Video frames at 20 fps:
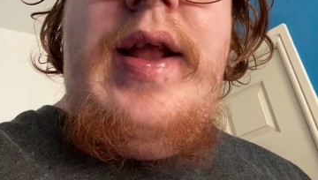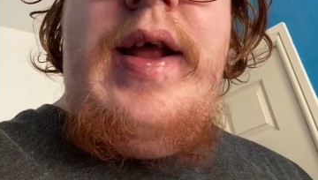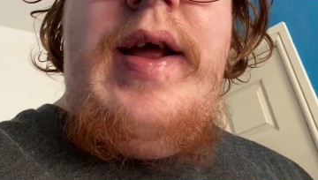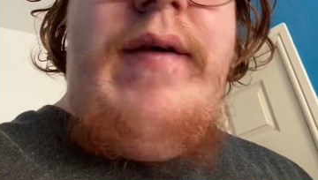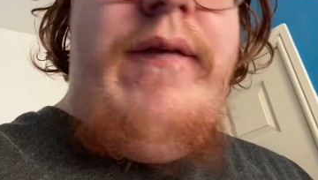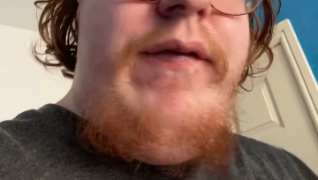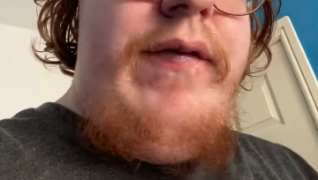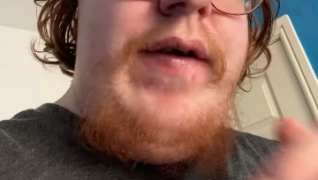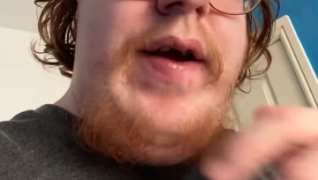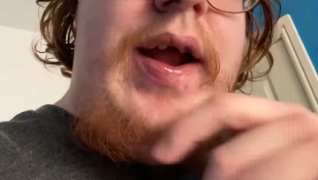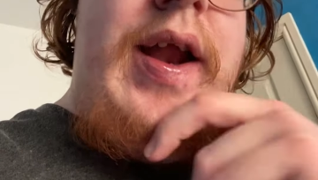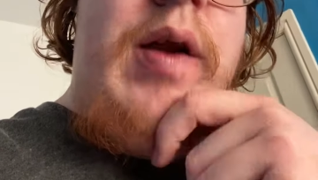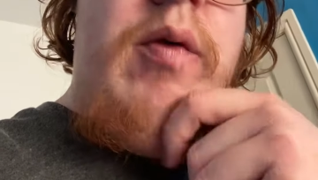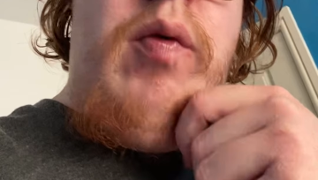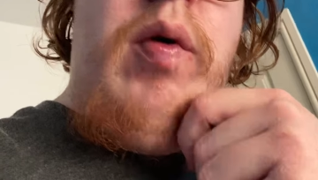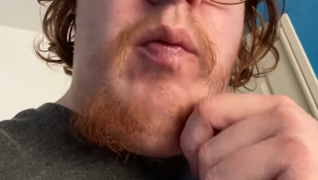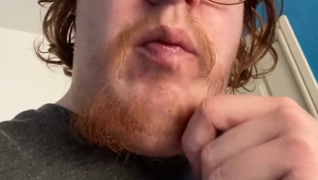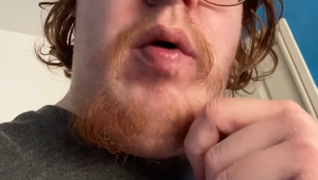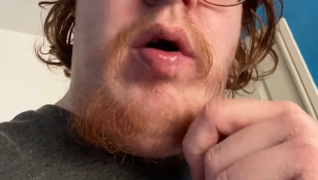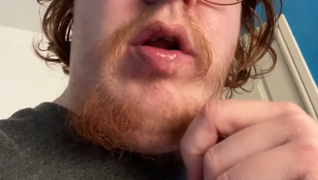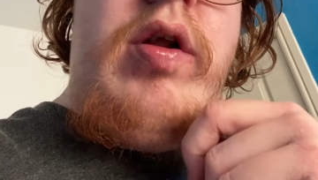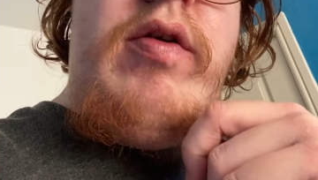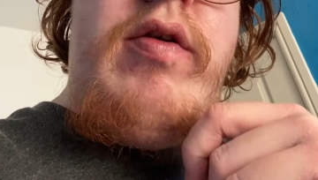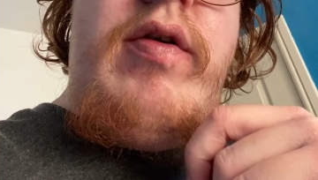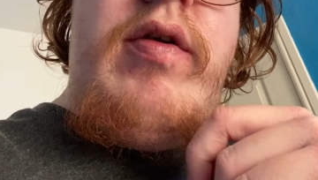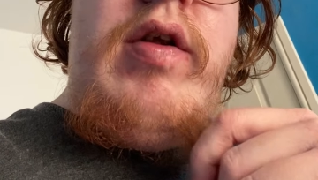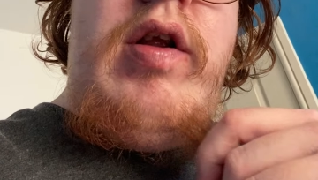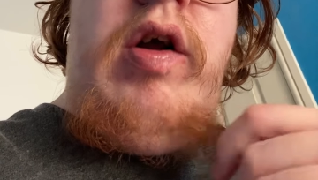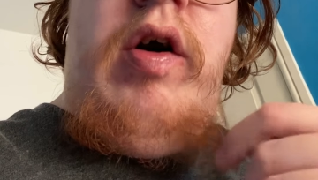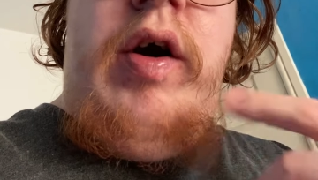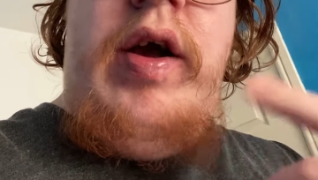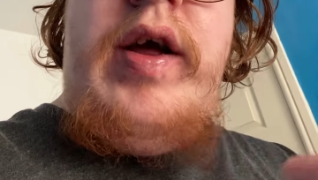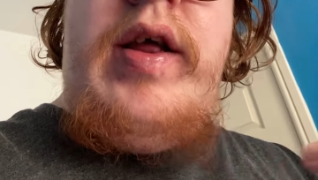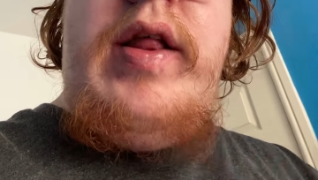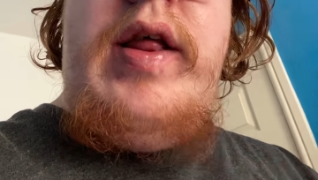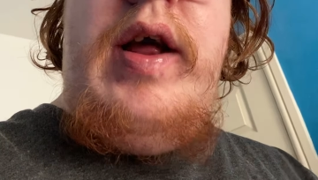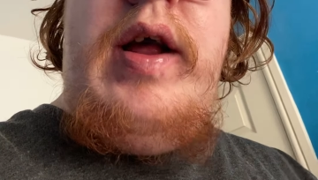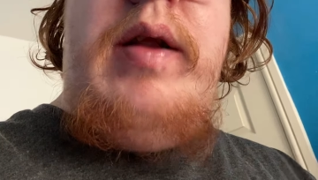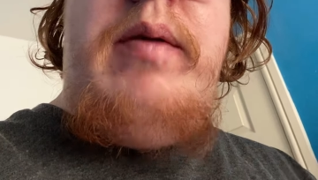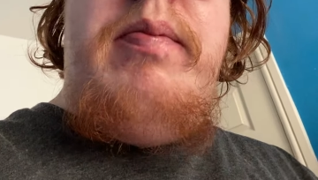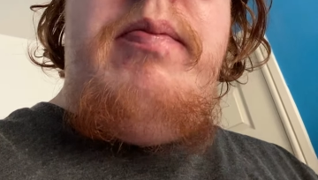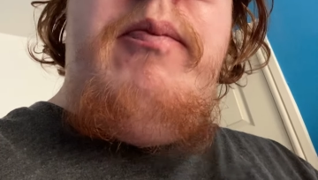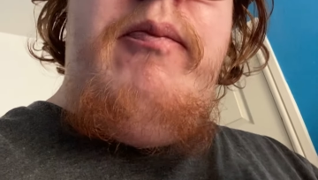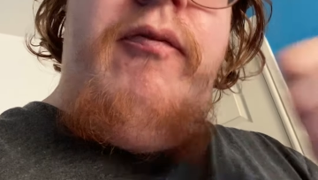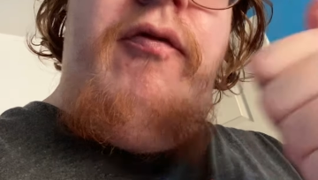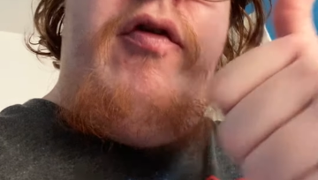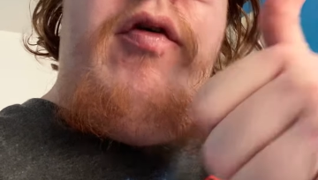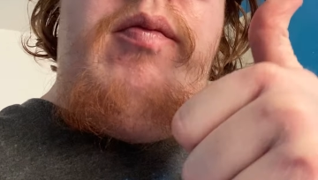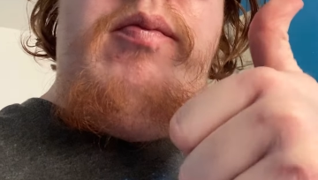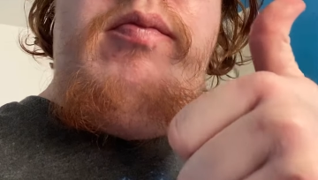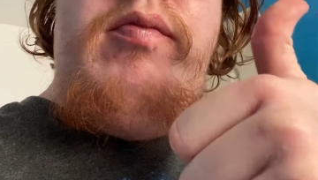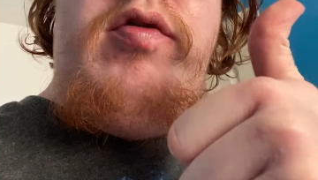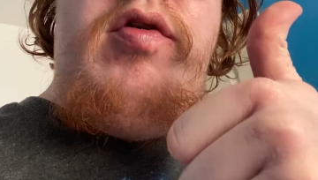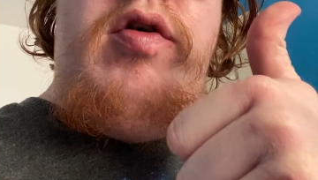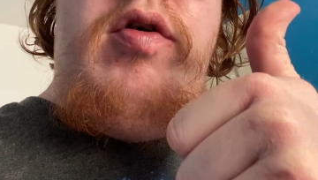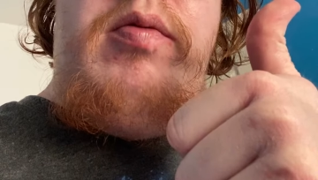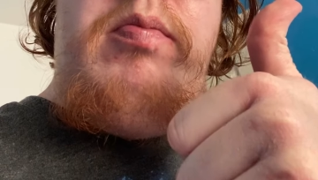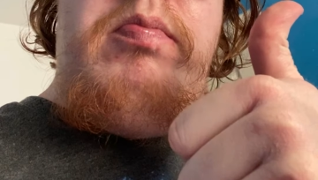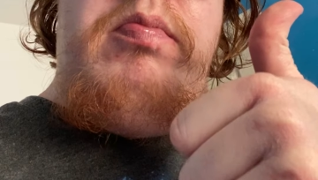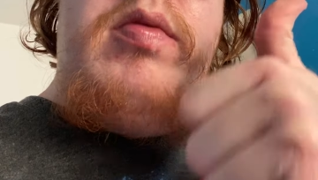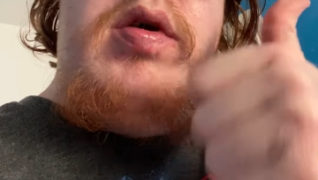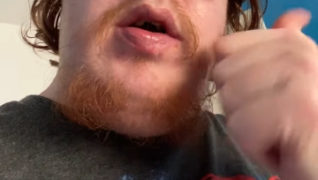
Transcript: if anyone want likes it, thumbs up.